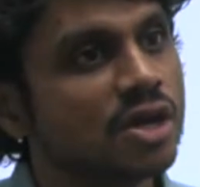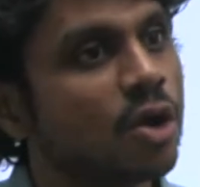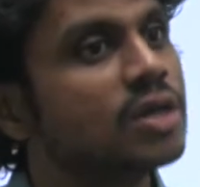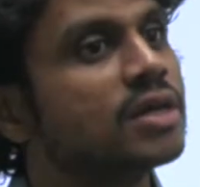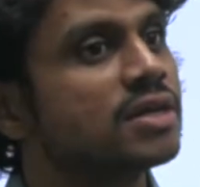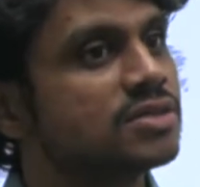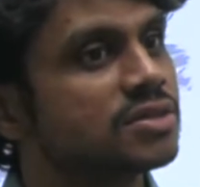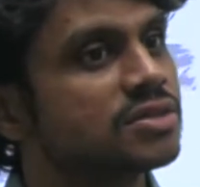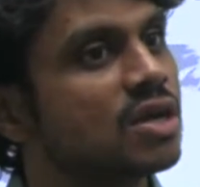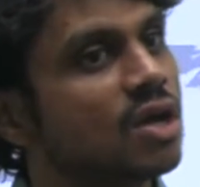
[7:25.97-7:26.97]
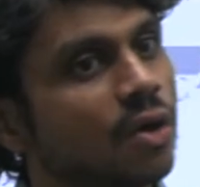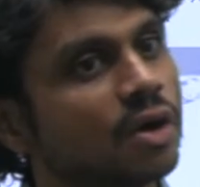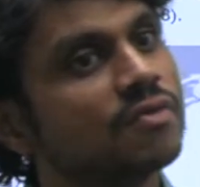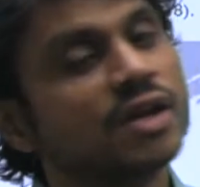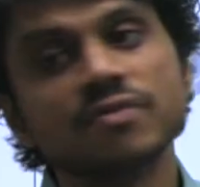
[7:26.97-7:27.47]
oil crisis.
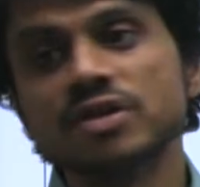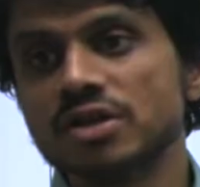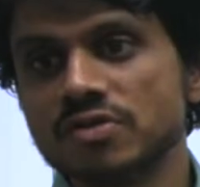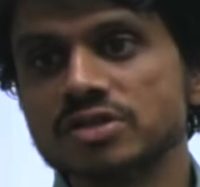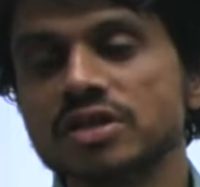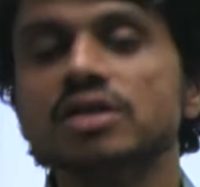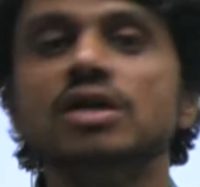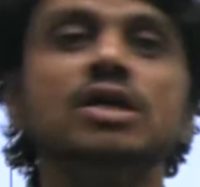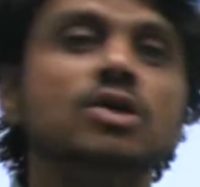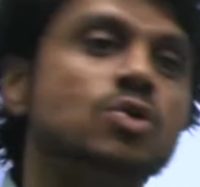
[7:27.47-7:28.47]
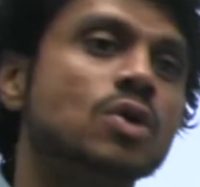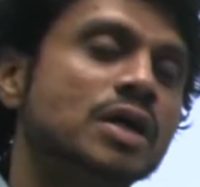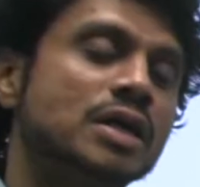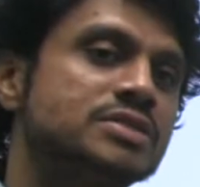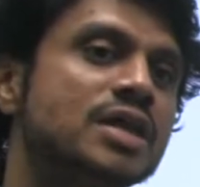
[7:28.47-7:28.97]
Okay, whenever there was a
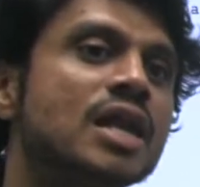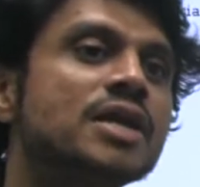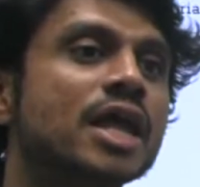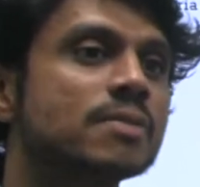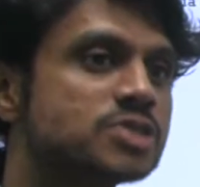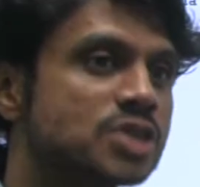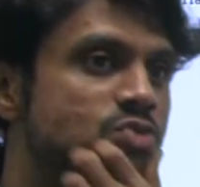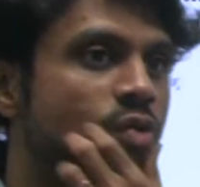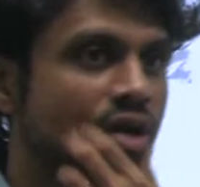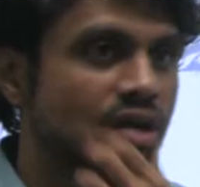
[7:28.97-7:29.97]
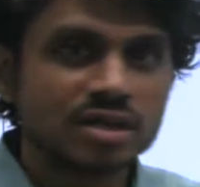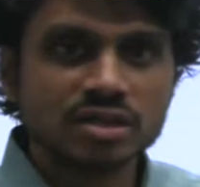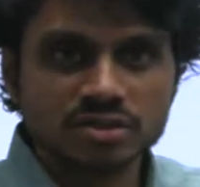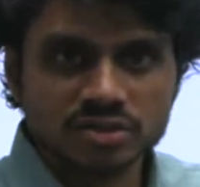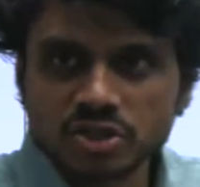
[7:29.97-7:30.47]
Israel and Arab states war,
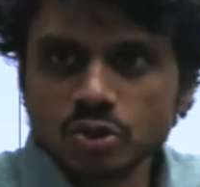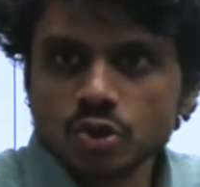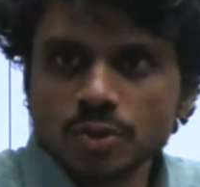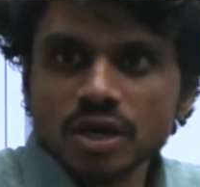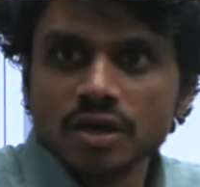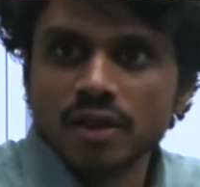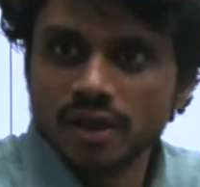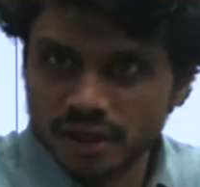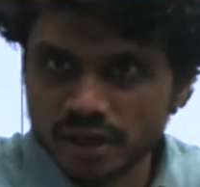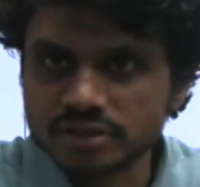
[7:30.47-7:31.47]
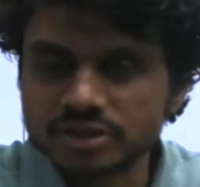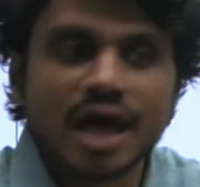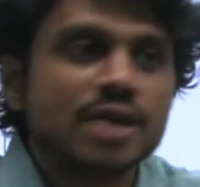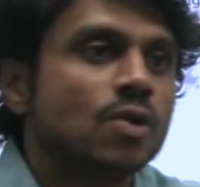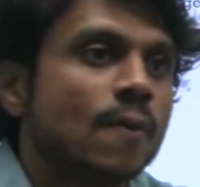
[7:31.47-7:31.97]
this used to be
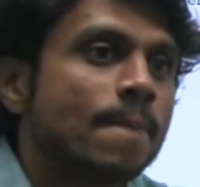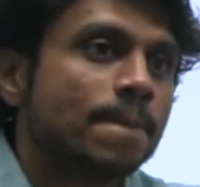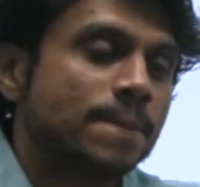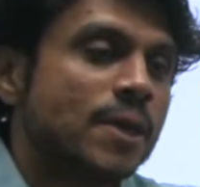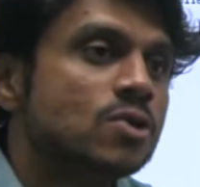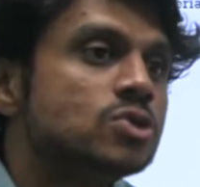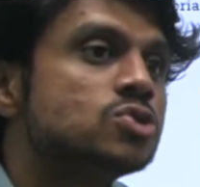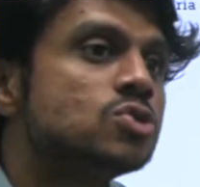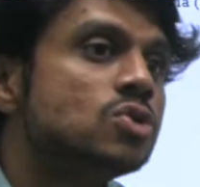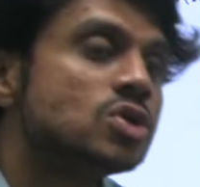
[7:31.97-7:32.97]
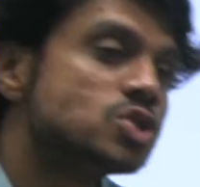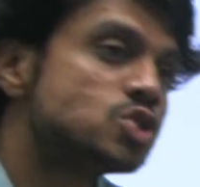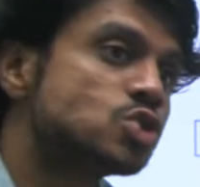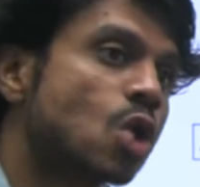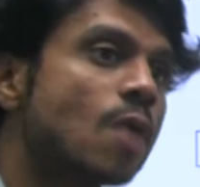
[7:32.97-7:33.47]
scenario. They used to
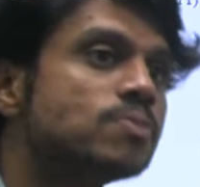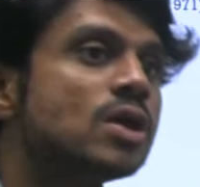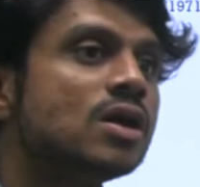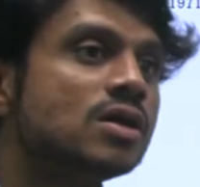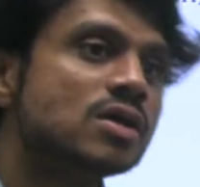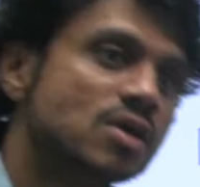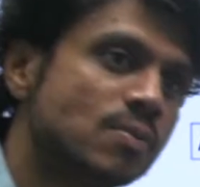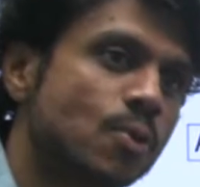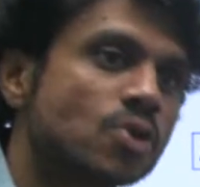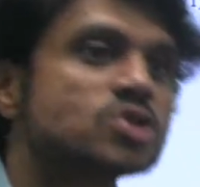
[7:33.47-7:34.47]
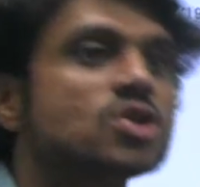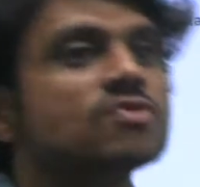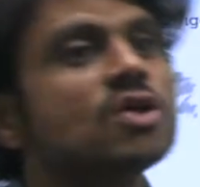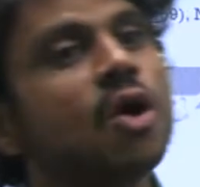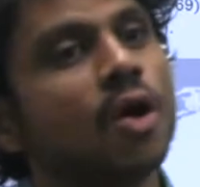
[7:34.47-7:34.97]
stop the production of
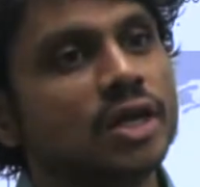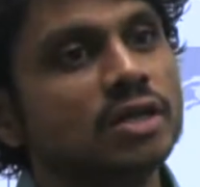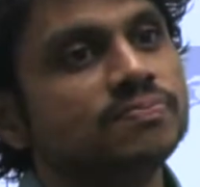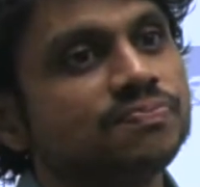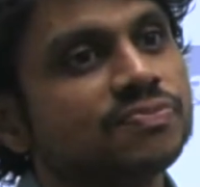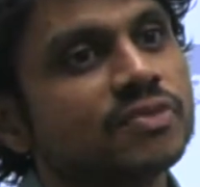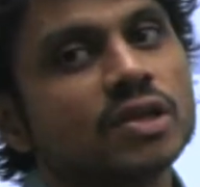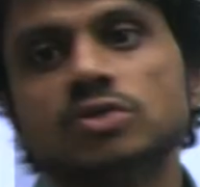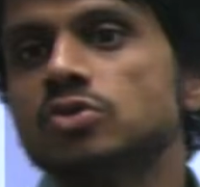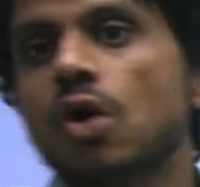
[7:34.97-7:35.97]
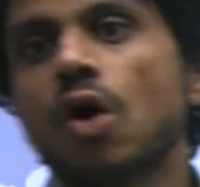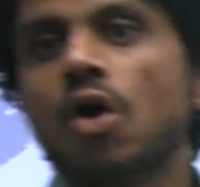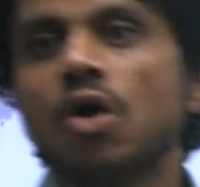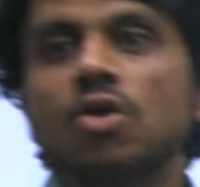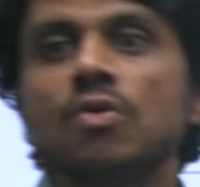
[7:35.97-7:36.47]
the oil. So
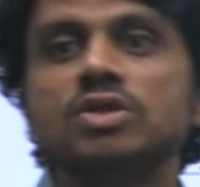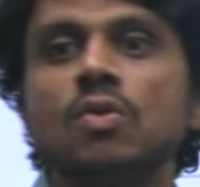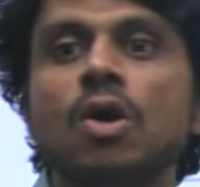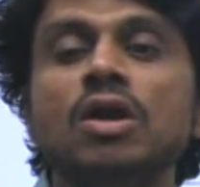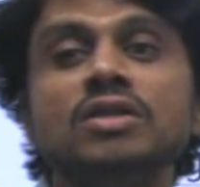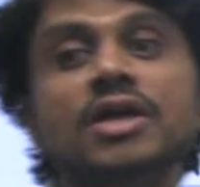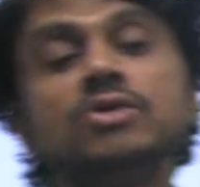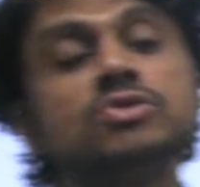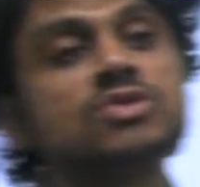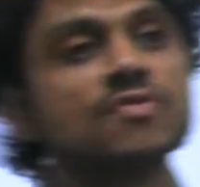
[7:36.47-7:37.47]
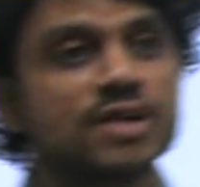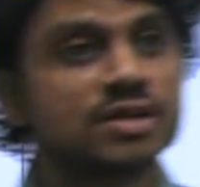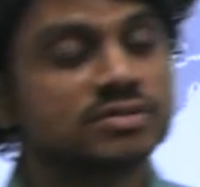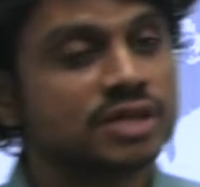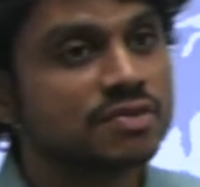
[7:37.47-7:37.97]
all over the world, they used to suffer.
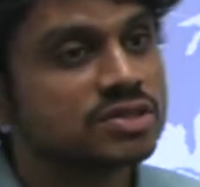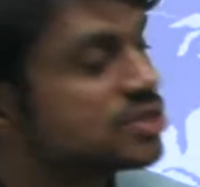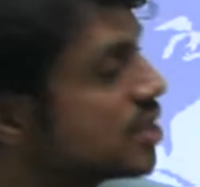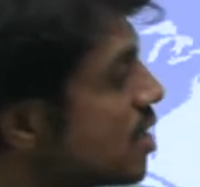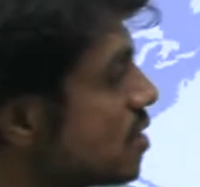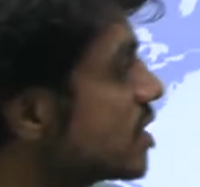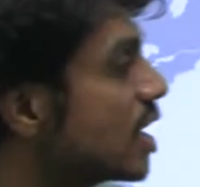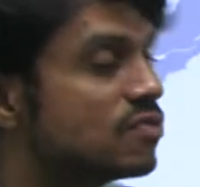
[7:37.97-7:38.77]
There was a scenario of the Gulf